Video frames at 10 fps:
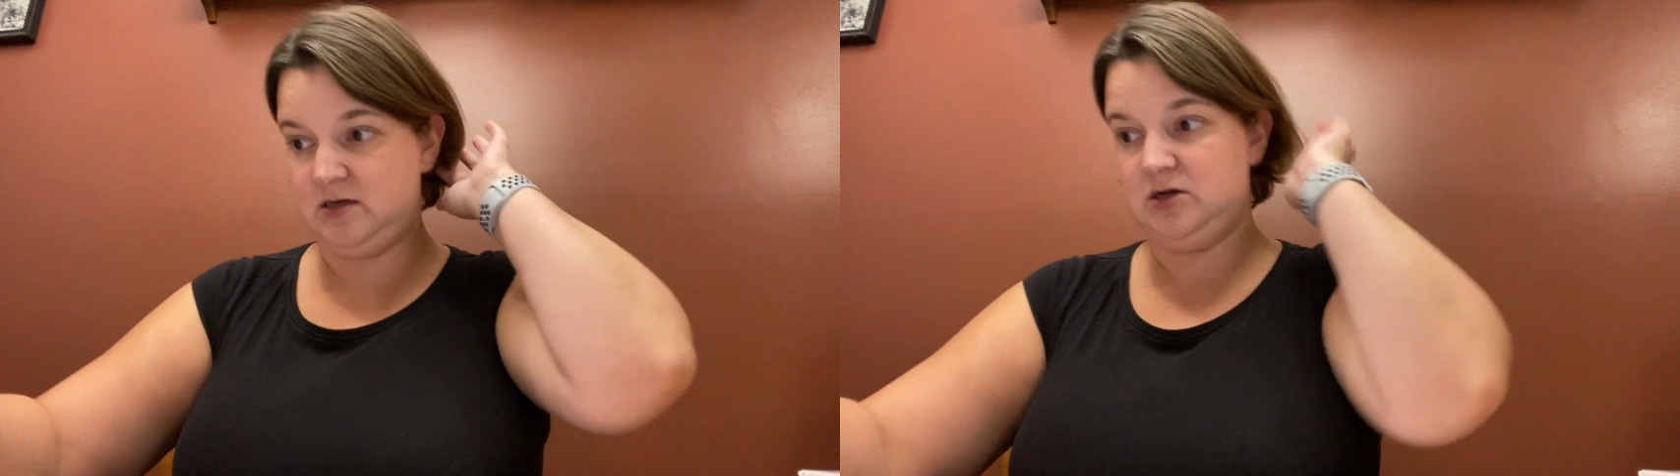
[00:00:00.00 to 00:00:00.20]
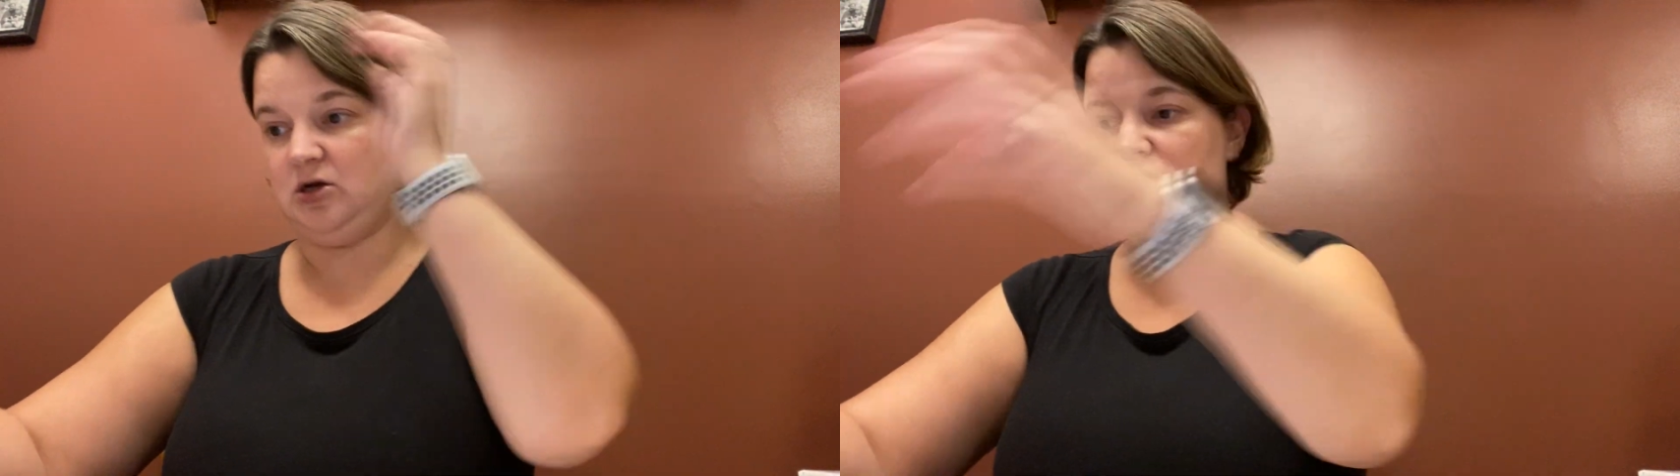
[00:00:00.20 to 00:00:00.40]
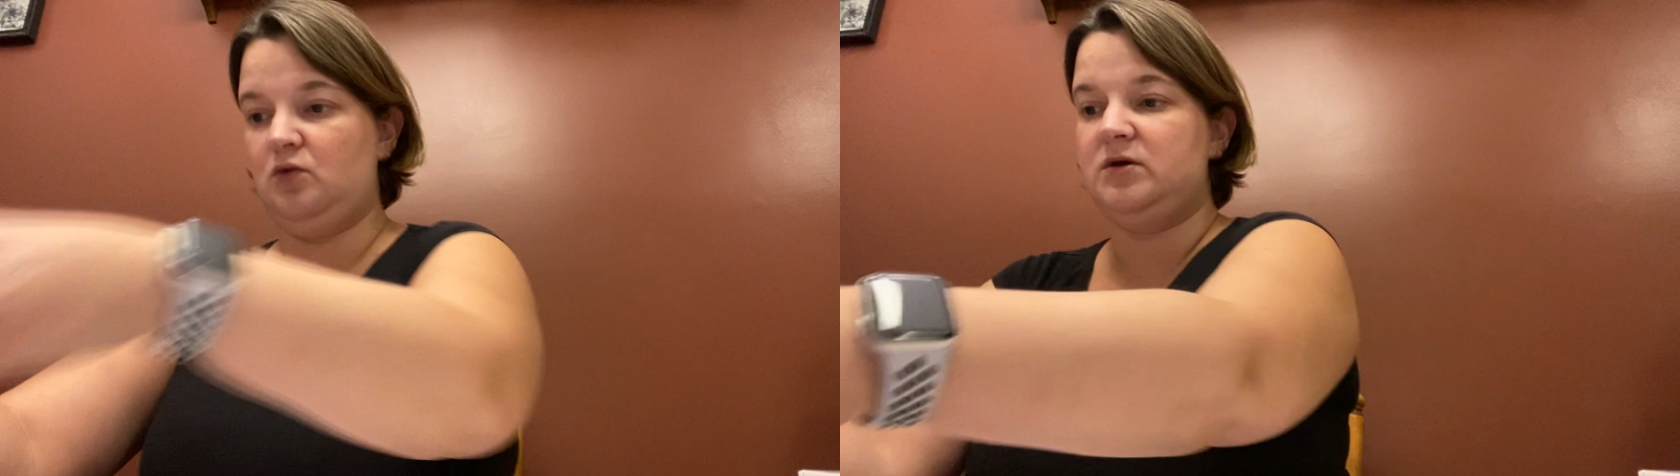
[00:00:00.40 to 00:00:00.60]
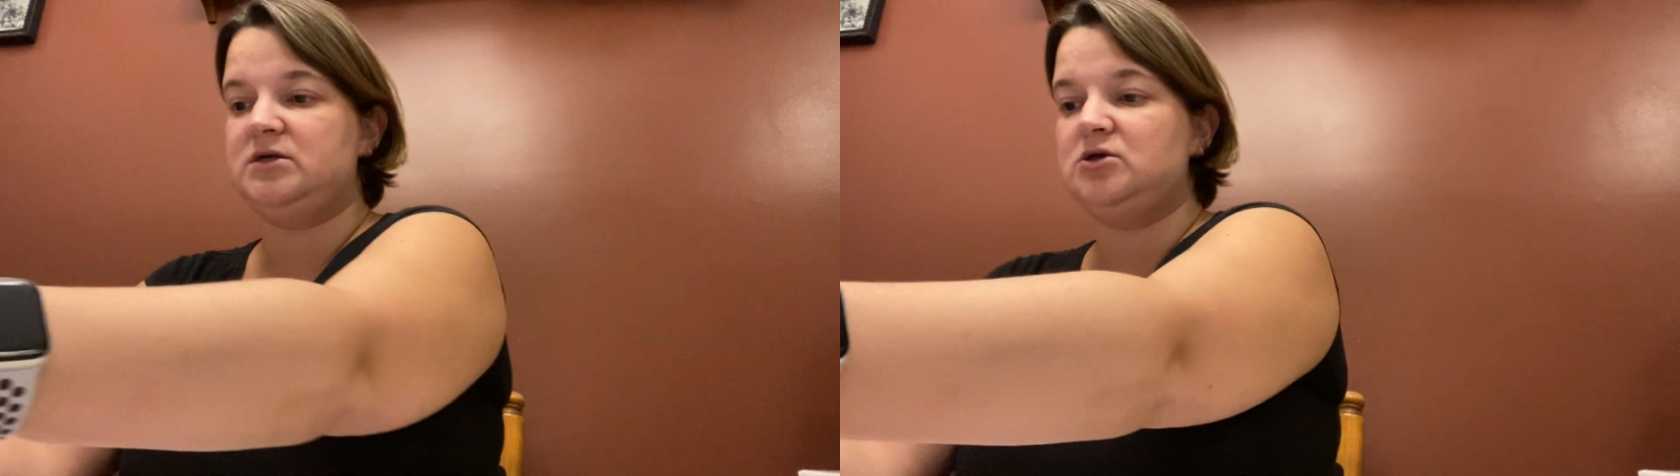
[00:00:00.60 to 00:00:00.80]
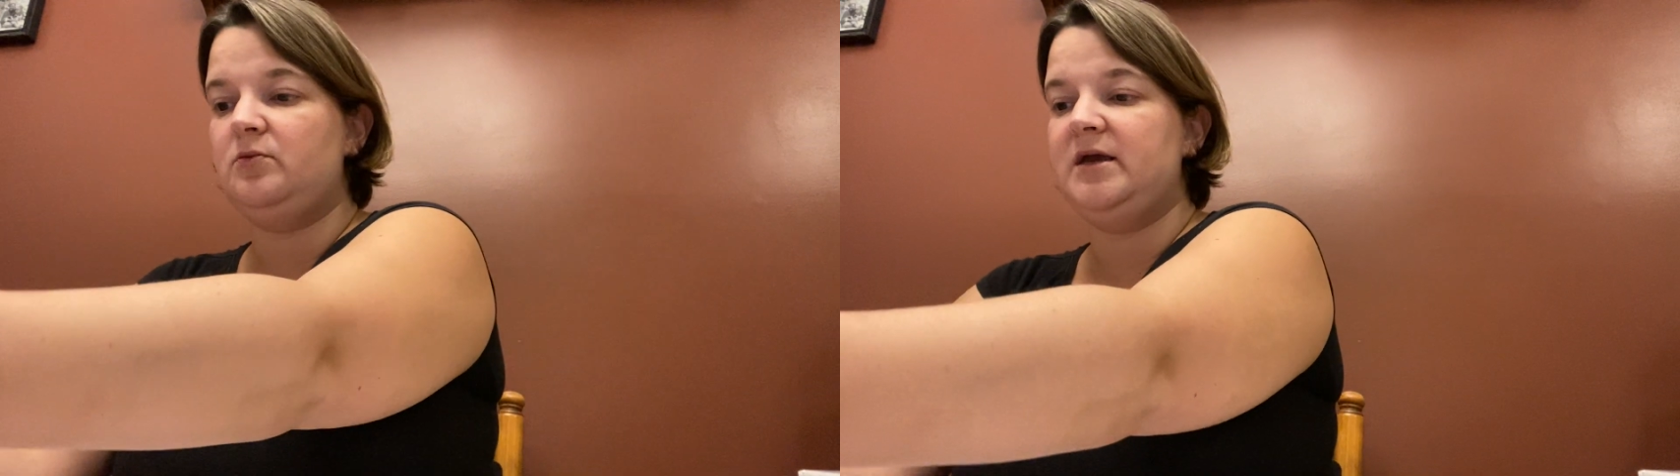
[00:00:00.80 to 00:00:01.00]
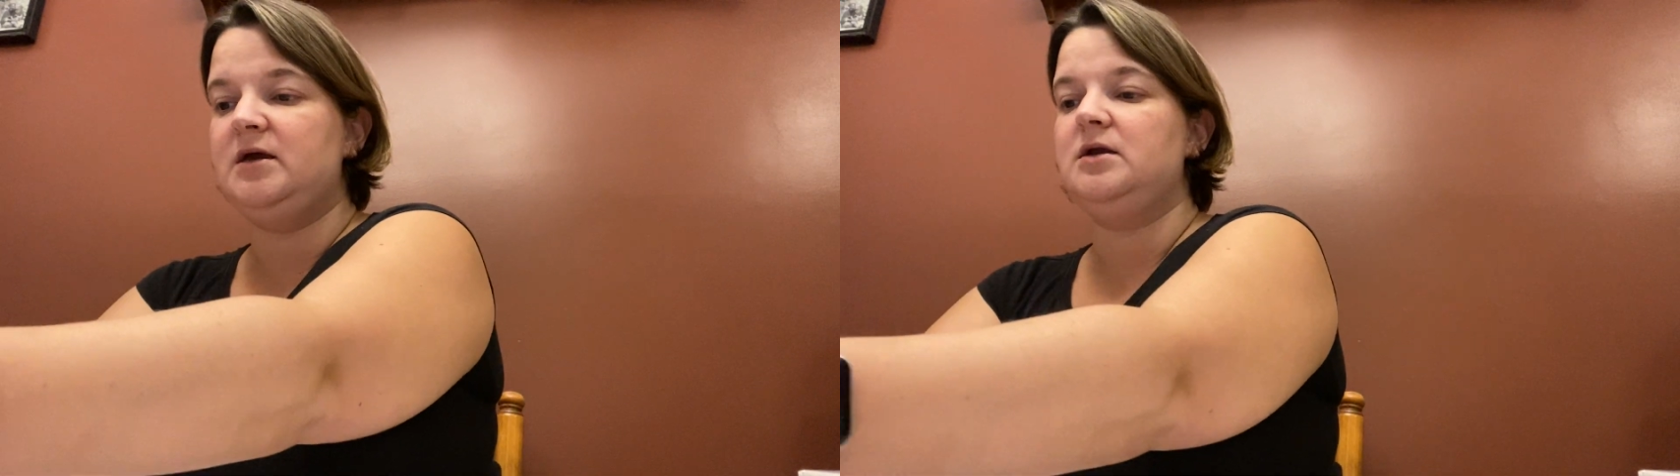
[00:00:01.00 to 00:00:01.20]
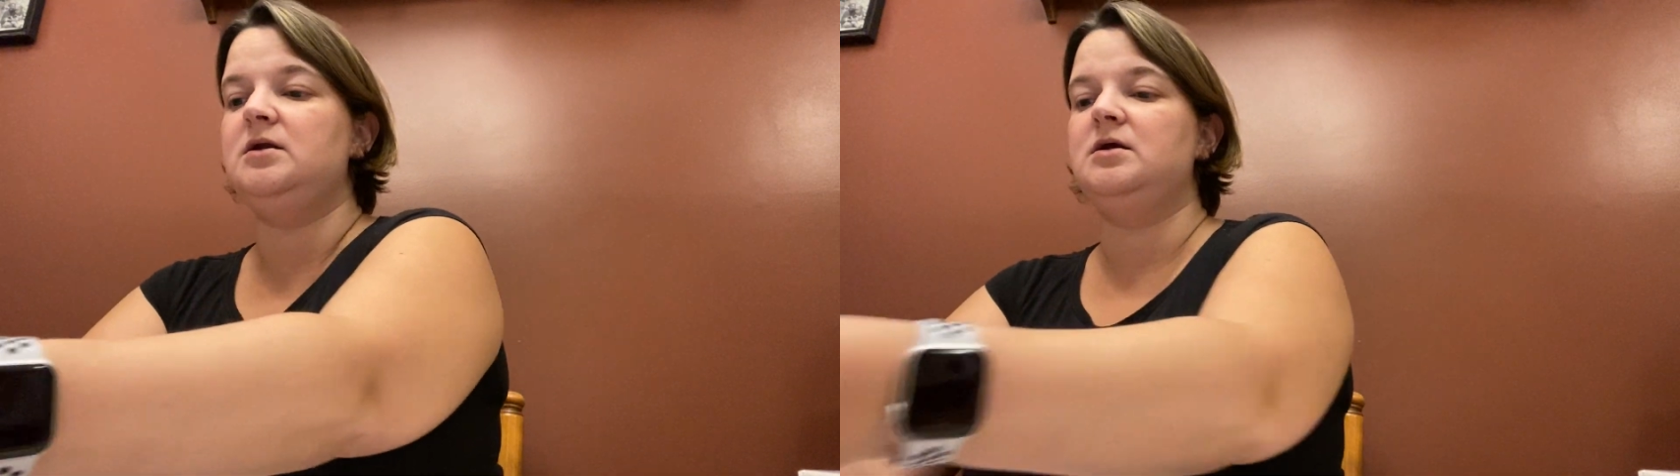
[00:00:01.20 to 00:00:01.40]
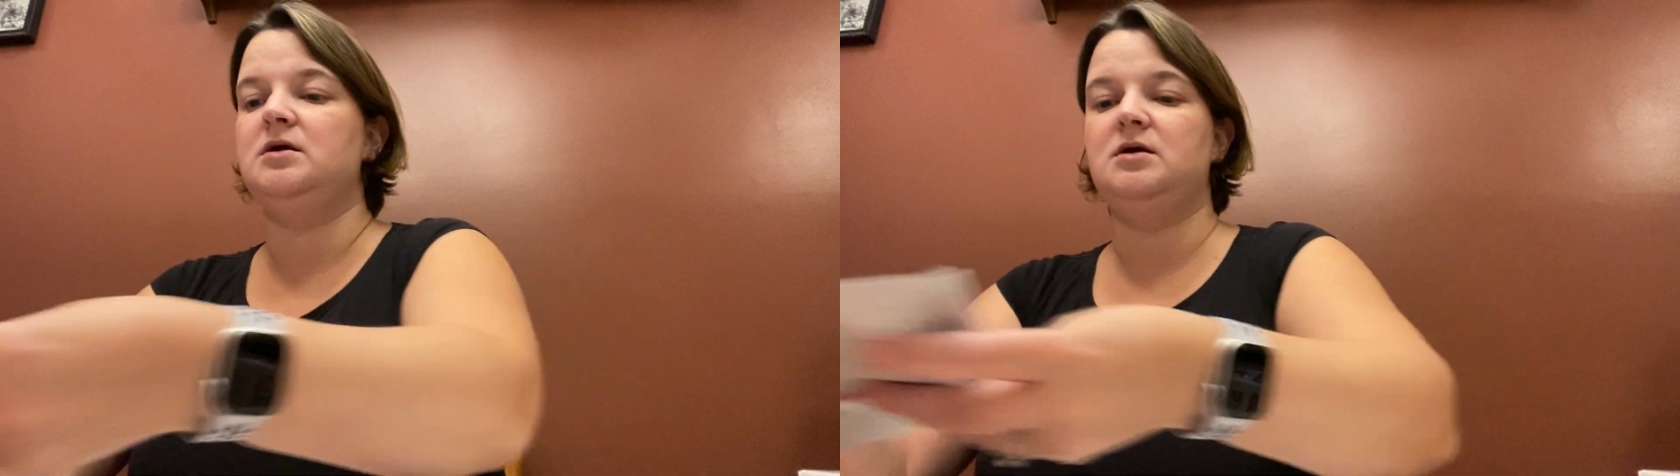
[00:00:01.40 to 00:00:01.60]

to go with snowman